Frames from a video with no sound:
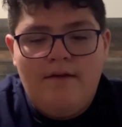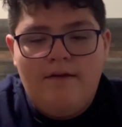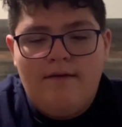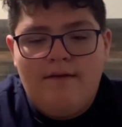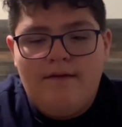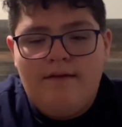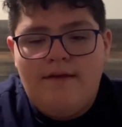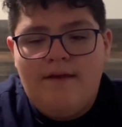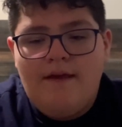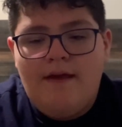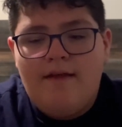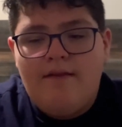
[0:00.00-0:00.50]

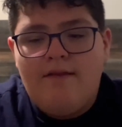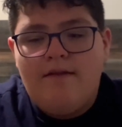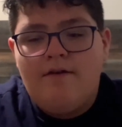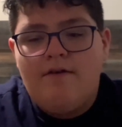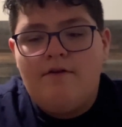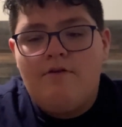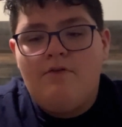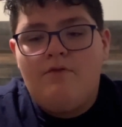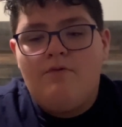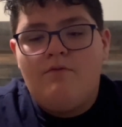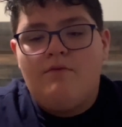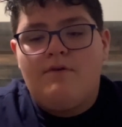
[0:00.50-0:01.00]

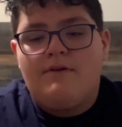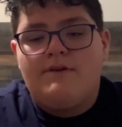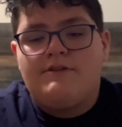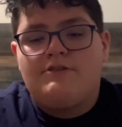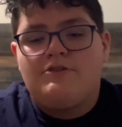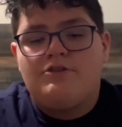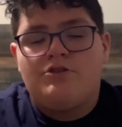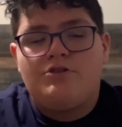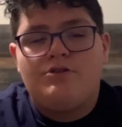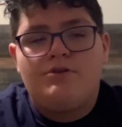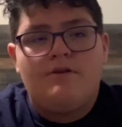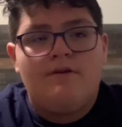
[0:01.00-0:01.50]
yellow,
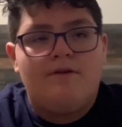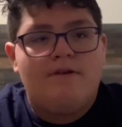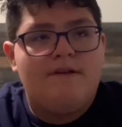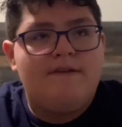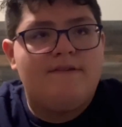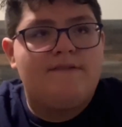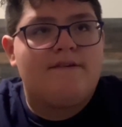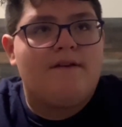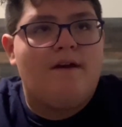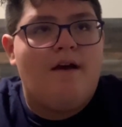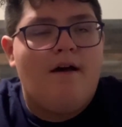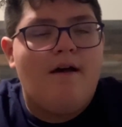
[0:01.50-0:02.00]
which
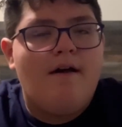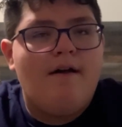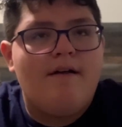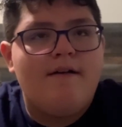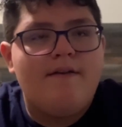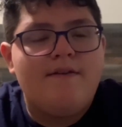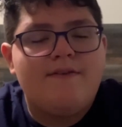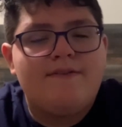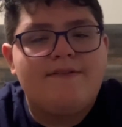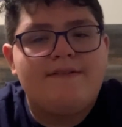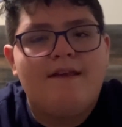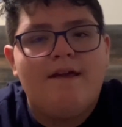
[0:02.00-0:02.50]
is
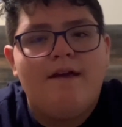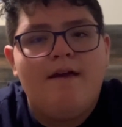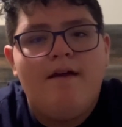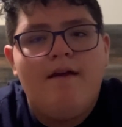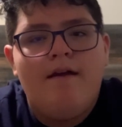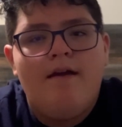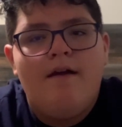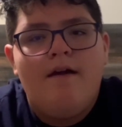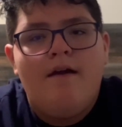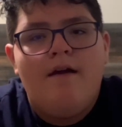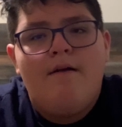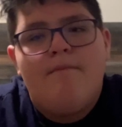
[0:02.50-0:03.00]
caused
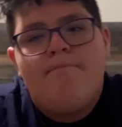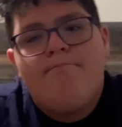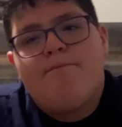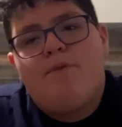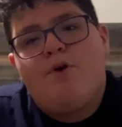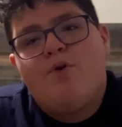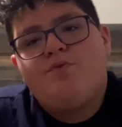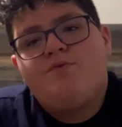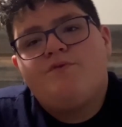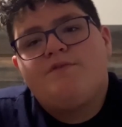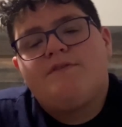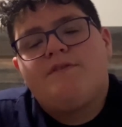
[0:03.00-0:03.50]

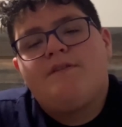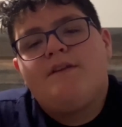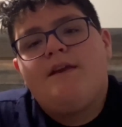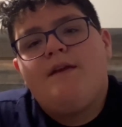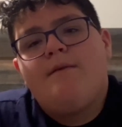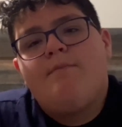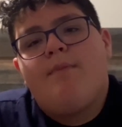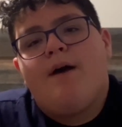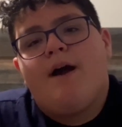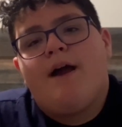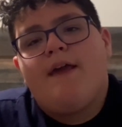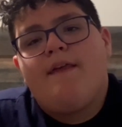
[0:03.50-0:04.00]
mostly
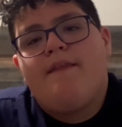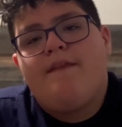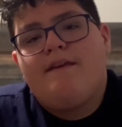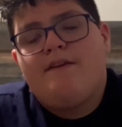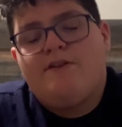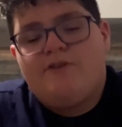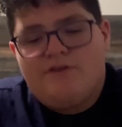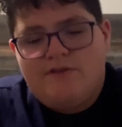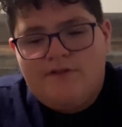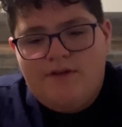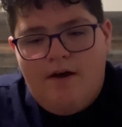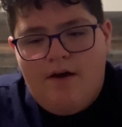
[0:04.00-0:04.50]
by the
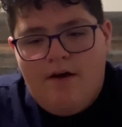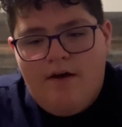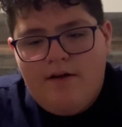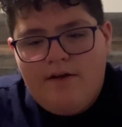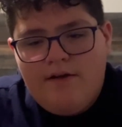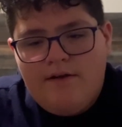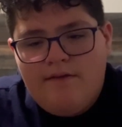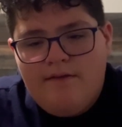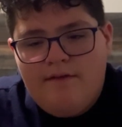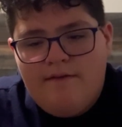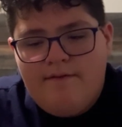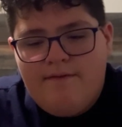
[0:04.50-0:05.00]
sun
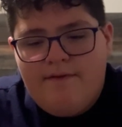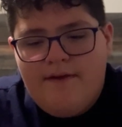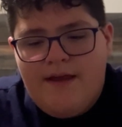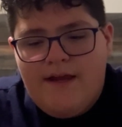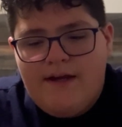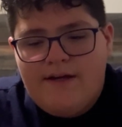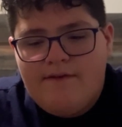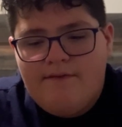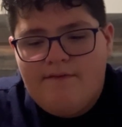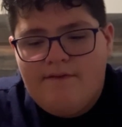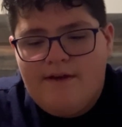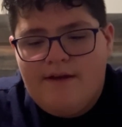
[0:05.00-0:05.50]
and the
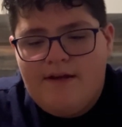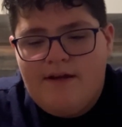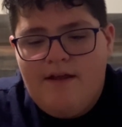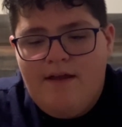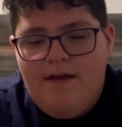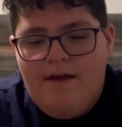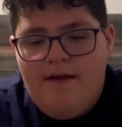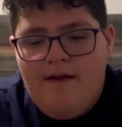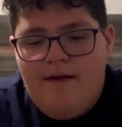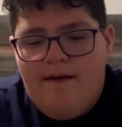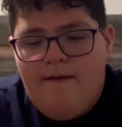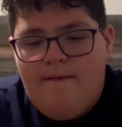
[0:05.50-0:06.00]
fact that
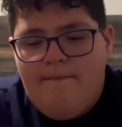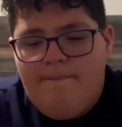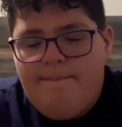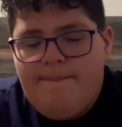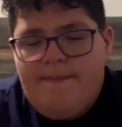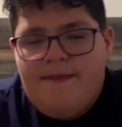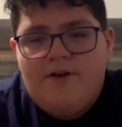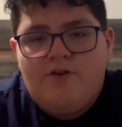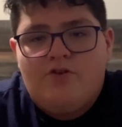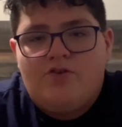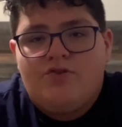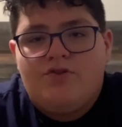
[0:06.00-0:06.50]

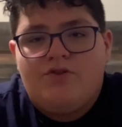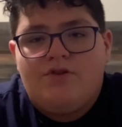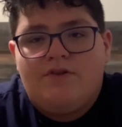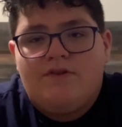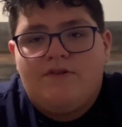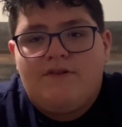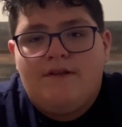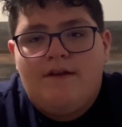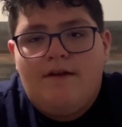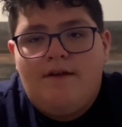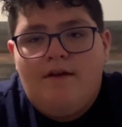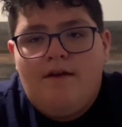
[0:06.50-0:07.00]
there's
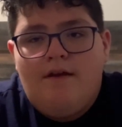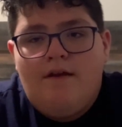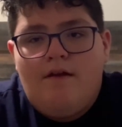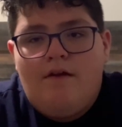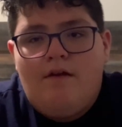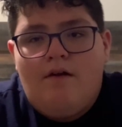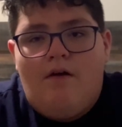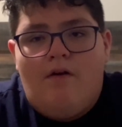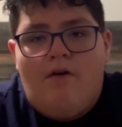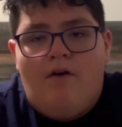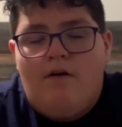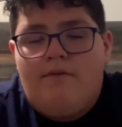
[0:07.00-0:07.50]
just
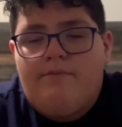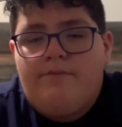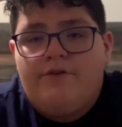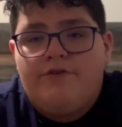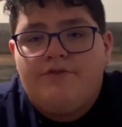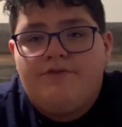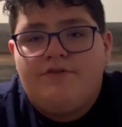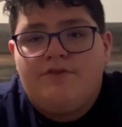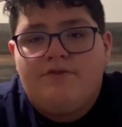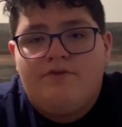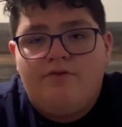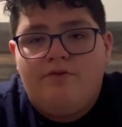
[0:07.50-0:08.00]

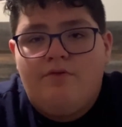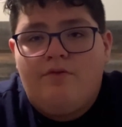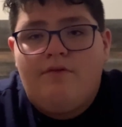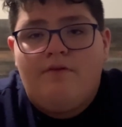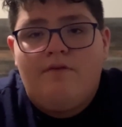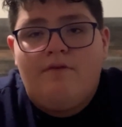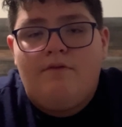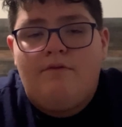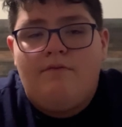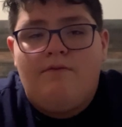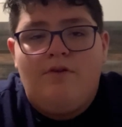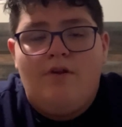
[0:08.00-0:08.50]
almost
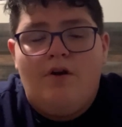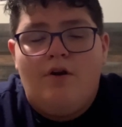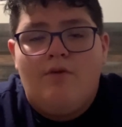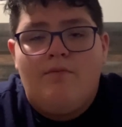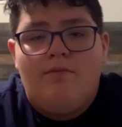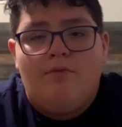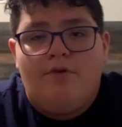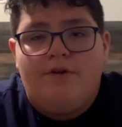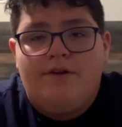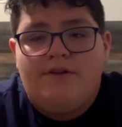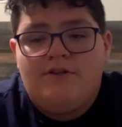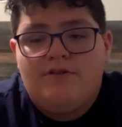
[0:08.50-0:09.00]
no
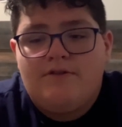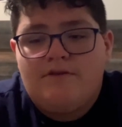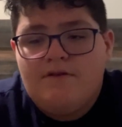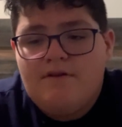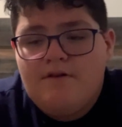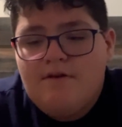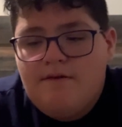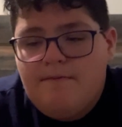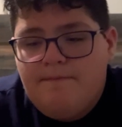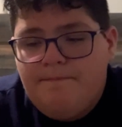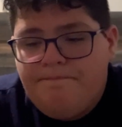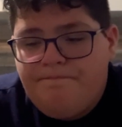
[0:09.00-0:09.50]
moisture.